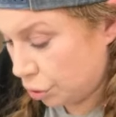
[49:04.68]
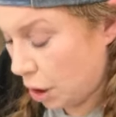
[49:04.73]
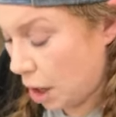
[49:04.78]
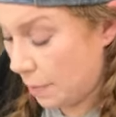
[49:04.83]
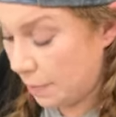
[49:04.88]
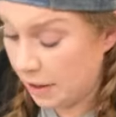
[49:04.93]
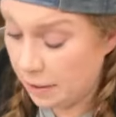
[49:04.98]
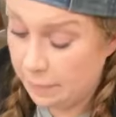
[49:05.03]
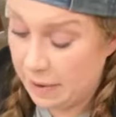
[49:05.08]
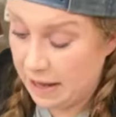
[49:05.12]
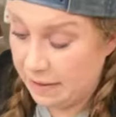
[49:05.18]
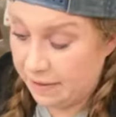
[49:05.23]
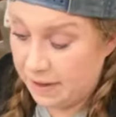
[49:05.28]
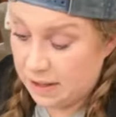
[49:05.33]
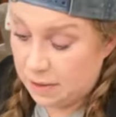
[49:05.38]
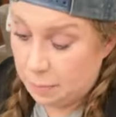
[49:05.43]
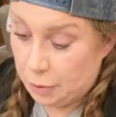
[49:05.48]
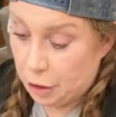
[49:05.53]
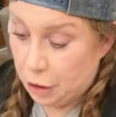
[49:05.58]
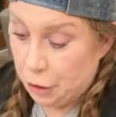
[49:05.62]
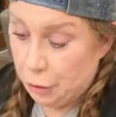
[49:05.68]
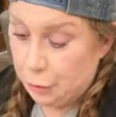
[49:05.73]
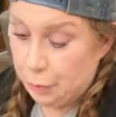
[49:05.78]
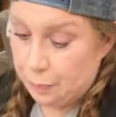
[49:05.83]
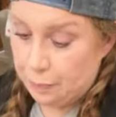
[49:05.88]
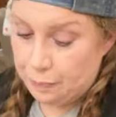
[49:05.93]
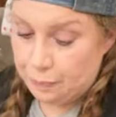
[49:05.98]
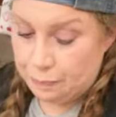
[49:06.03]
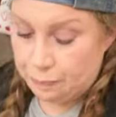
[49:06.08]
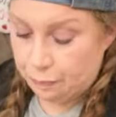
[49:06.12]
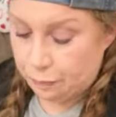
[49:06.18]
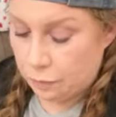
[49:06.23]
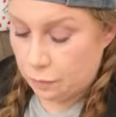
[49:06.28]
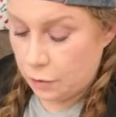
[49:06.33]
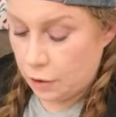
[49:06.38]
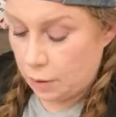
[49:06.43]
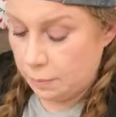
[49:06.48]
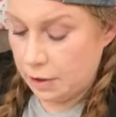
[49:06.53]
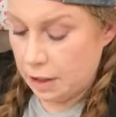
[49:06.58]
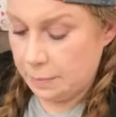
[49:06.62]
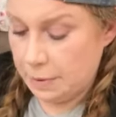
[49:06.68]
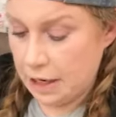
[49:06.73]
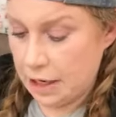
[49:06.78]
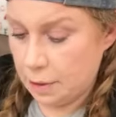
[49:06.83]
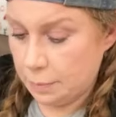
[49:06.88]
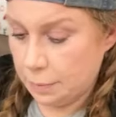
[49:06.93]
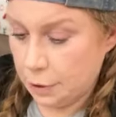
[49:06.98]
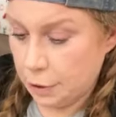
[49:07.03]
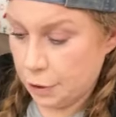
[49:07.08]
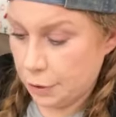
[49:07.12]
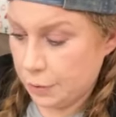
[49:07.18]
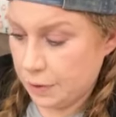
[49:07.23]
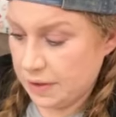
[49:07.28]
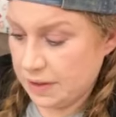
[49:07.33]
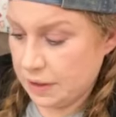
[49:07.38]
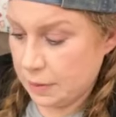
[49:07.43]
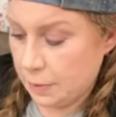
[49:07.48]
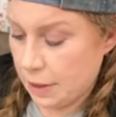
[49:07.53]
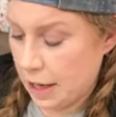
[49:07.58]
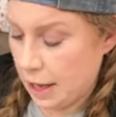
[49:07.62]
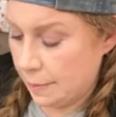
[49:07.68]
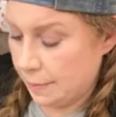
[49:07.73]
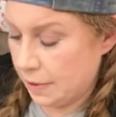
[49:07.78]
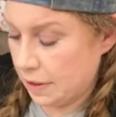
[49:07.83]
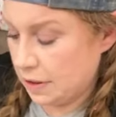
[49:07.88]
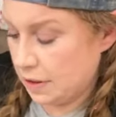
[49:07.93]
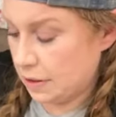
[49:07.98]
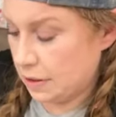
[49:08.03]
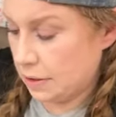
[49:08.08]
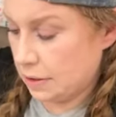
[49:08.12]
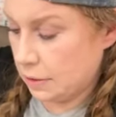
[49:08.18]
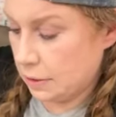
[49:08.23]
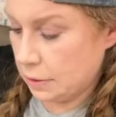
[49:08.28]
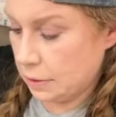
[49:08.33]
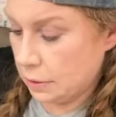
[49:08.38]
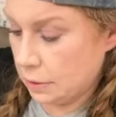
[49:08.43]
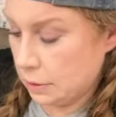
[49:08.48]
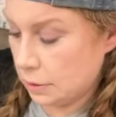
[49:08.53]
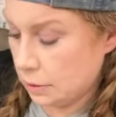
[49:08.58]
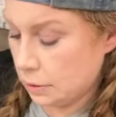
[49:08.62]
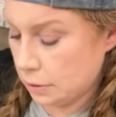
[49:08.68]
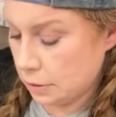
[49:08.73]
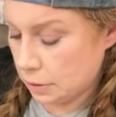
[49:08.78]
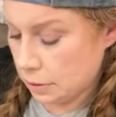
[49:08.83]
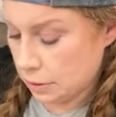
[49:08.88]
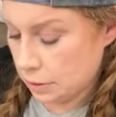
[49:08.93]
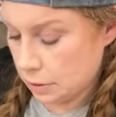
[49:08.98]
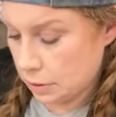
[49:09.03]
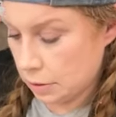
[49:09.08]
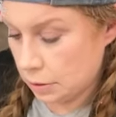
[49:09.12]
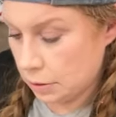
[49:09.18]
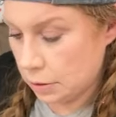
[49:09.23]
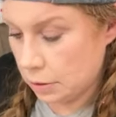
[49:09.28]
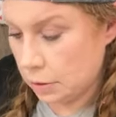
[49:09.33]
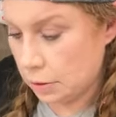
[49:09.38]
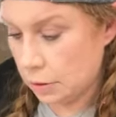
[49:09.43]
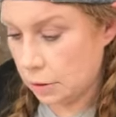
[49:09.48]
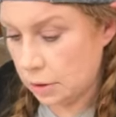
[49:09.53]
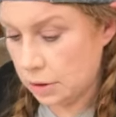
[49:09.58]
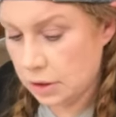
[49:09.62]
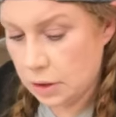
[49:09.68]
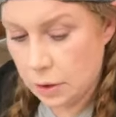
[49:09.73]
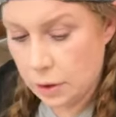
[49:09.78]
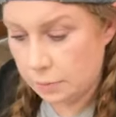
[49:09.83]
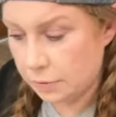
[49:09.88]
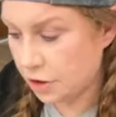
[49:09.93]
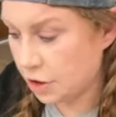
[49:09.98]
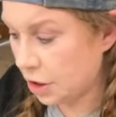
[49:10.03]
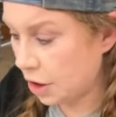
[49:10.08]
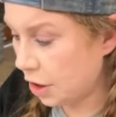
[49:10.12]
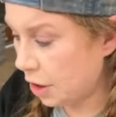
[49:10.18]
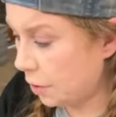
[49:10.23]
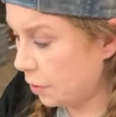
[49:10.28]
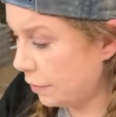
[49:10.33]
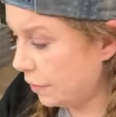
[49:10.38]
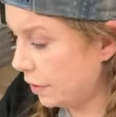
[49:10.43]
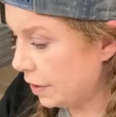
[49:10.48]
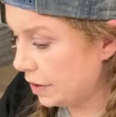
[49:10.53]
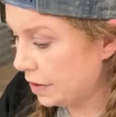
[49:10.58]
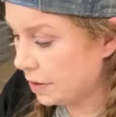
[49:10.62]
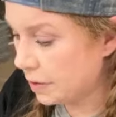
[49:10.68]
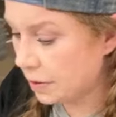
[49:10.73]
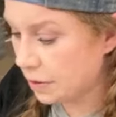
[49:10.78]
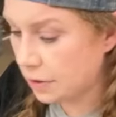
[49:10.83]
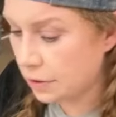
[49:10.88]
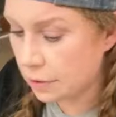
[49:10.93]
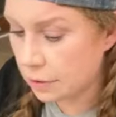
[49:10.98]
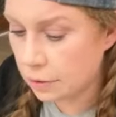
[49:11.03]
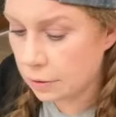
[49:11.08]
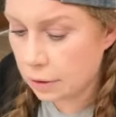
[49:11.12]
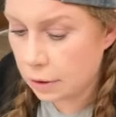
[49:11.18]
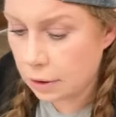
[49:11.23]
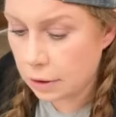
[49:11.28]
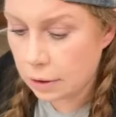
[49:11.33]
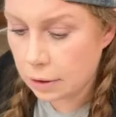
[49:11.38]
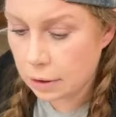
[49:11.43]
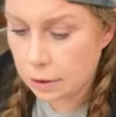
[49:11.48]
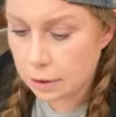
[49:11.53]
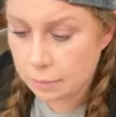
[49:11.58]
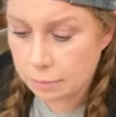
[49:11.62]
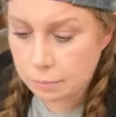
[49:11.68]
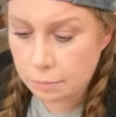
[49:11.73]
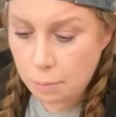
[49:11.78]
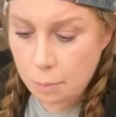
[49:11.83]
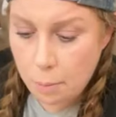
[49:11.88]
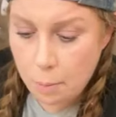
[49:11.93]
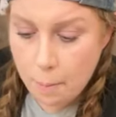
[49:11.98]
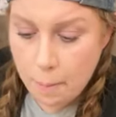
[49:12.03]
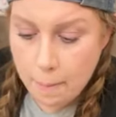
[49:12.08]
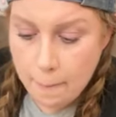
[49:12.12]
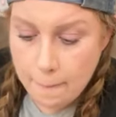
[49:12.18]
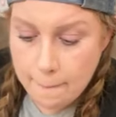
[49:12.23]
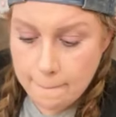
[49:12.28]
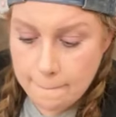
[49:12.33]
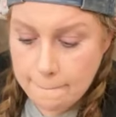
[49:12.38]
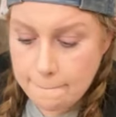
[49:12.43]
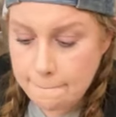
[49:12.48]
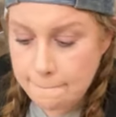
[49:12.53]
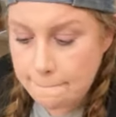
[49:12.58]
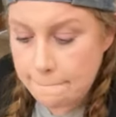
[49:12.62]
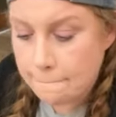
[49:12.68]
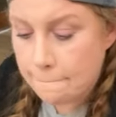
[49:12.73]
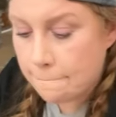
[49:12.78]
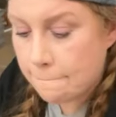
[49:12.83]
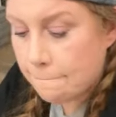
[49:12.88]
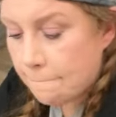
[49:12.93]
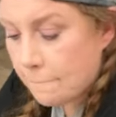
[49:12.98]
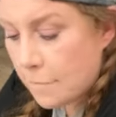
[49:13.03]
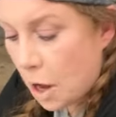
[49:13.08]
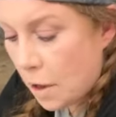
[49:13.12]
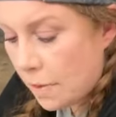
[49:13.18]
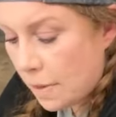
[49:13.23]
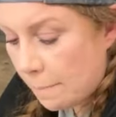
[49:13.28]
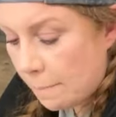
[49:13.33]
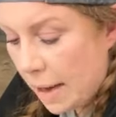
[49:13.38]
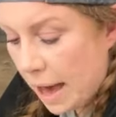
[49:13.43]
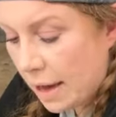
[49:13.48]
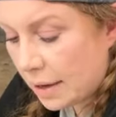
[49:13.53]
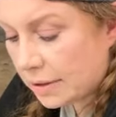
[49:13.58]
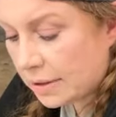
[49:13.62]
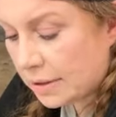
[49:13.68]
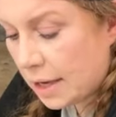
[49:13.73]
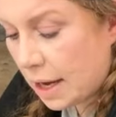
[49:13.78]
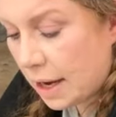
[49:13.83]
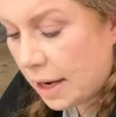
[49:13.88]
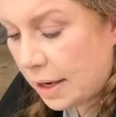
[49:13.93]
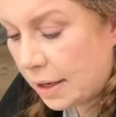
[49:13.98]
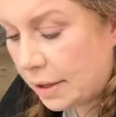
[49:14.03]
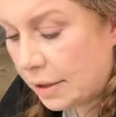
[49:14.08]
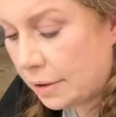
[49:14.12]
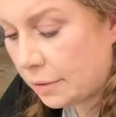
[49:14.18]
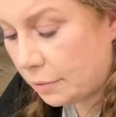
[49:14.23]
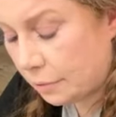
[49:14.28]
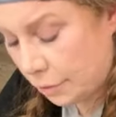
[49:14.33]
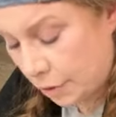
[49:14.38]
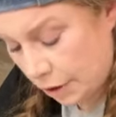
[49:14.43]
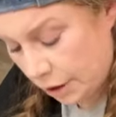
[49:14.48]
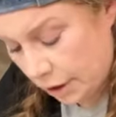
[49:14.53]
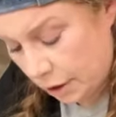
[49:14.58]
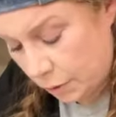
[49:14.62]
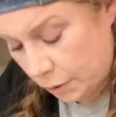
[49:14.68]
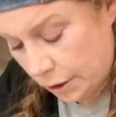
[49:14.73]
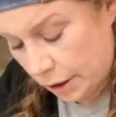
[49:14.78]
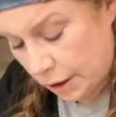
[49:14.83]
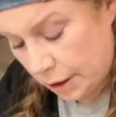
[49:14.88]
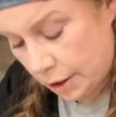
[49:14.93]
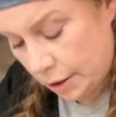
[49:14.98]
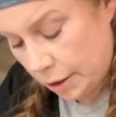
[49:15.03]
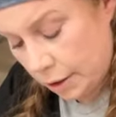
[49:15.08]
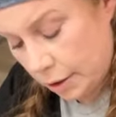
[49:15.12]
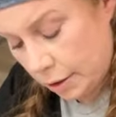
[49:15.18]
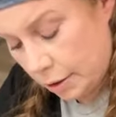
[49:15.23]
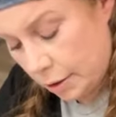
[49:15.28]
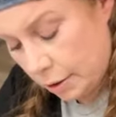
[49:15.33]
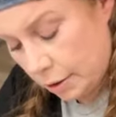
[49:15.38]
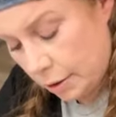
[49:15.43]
I'm gonna paint this blue. I'm gonna paint it blue and see what happens. So I'm just gonna go over this on the back side really quick.